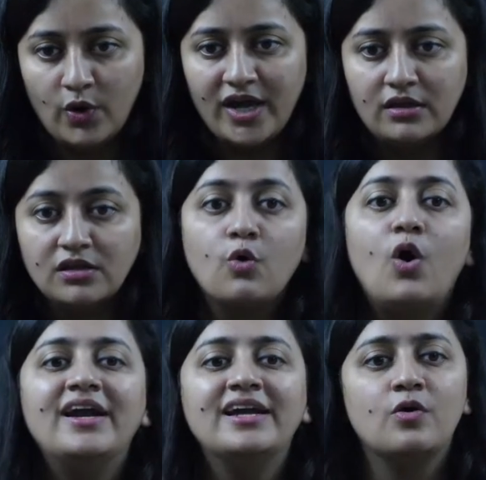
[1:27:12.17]
okay the
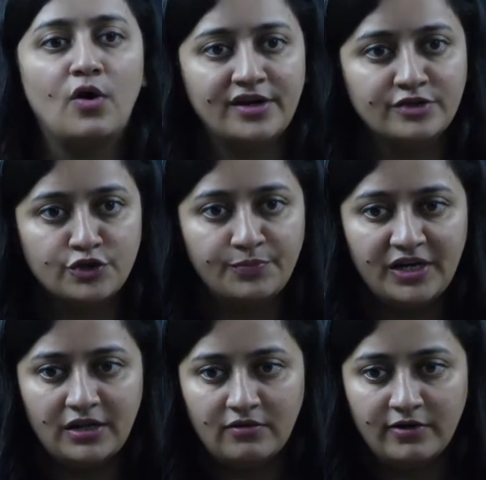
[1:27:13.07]
quality content should
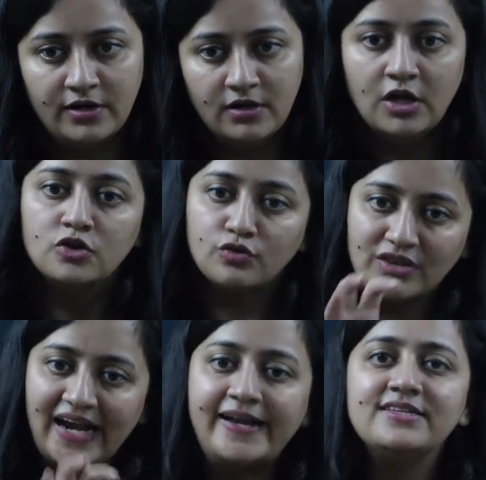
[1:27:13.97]
be delivered so
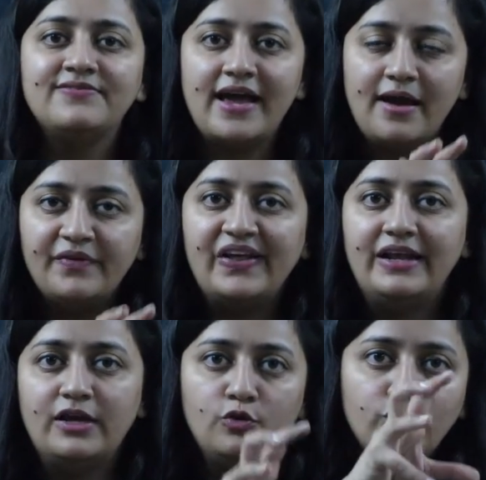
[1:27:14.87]
that is why i'm
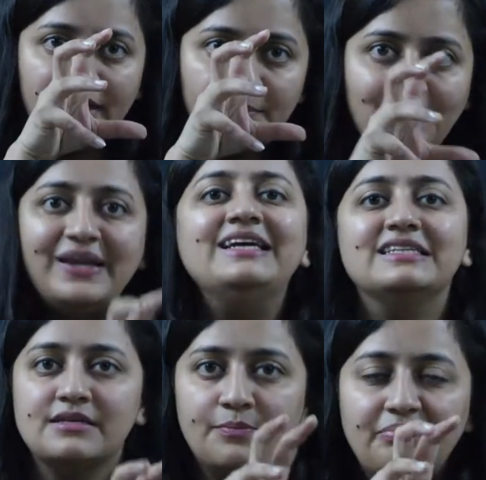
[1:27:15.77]
telling you that
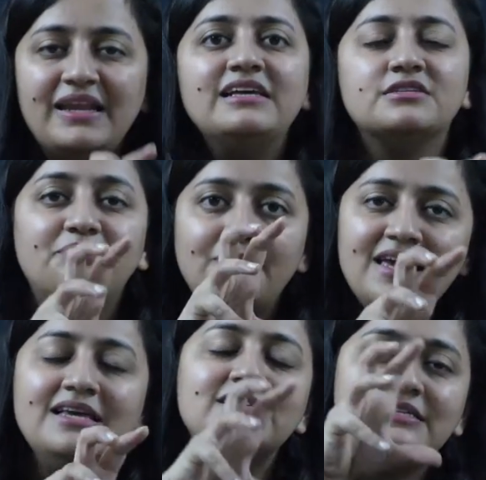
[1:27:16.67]
please please
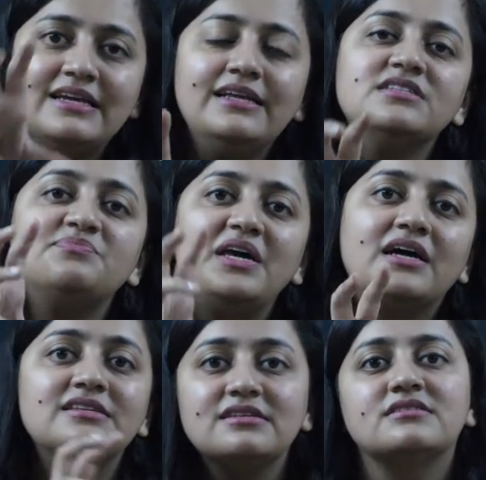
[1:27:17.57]
be serious be
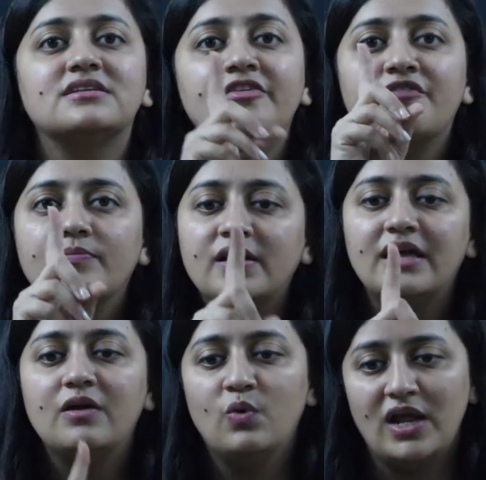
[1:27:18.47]
consistent from
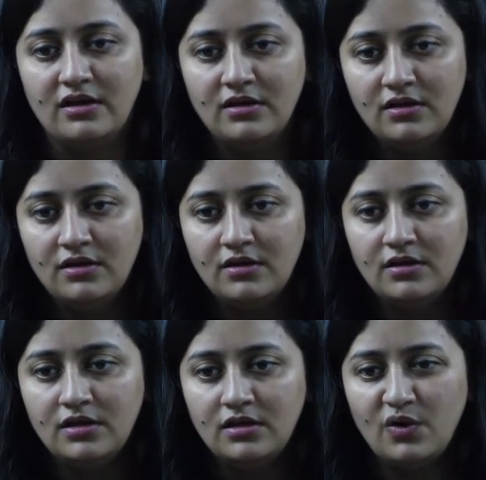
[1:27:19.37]
the day one
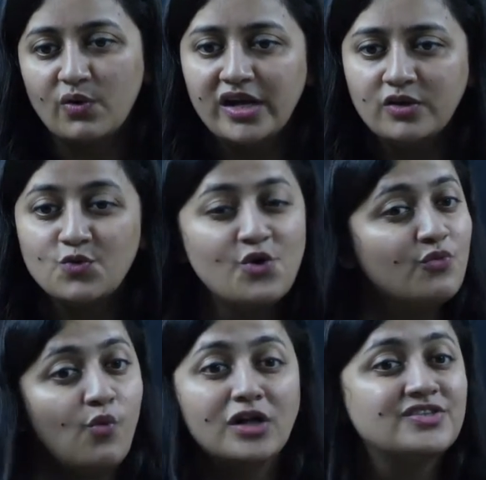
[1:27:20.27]
okay do
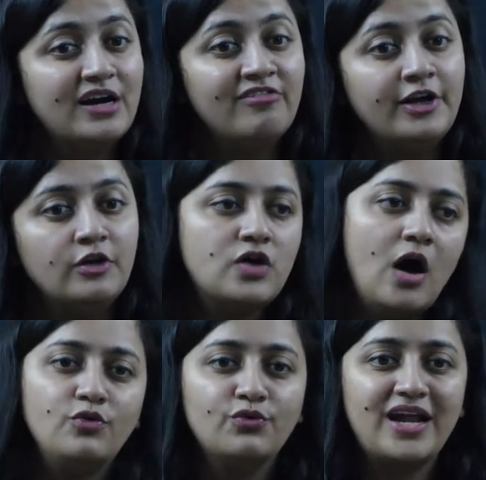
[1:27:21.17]
not watch that videos
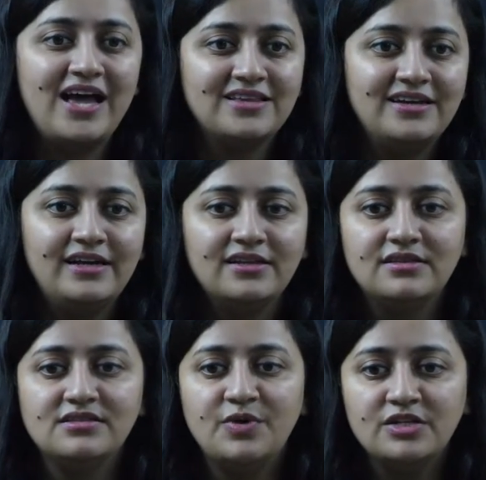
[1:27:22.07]
how to crack the NEET
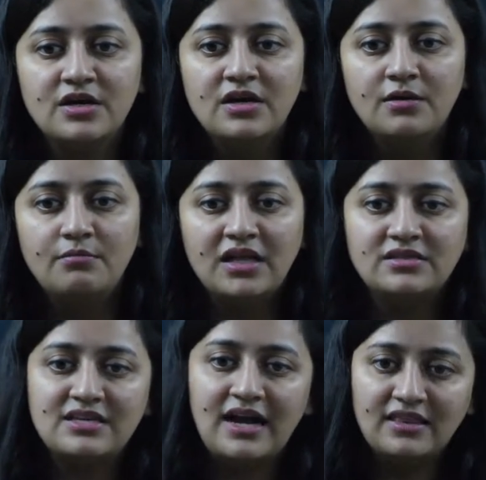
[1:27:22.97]
in this much
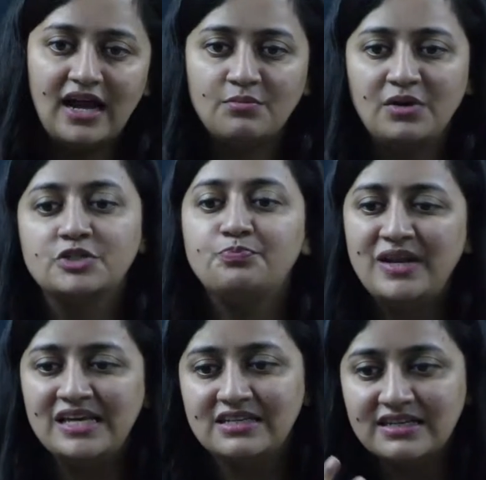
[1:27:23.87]
months and that months
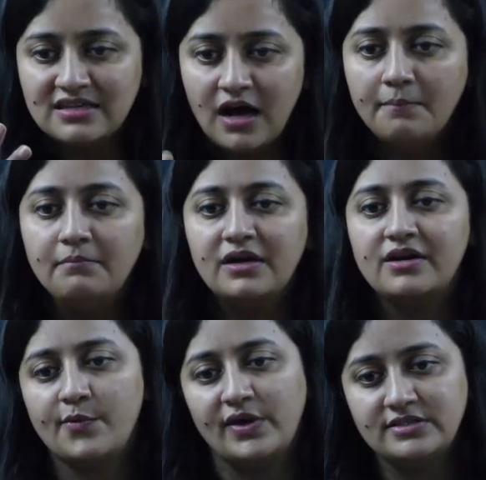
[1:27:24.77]
please it's a
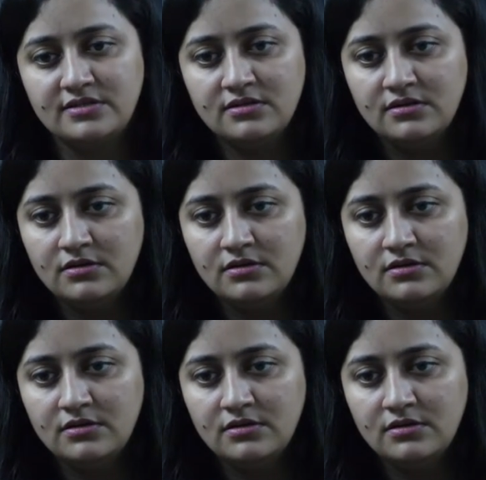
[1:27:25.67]
humble request